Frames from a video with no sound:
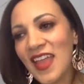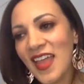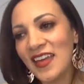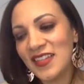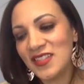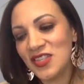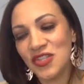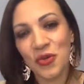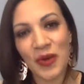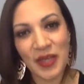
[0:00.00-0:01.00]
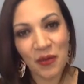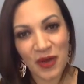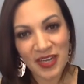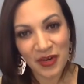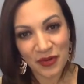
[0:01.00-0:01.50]
And it's The
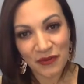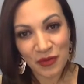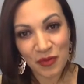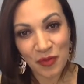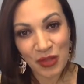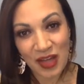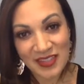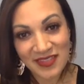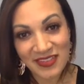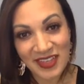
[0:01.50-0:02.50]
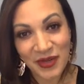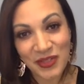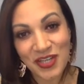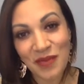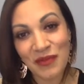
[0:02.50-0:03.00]
21 Irrefutable Laws of Leadership.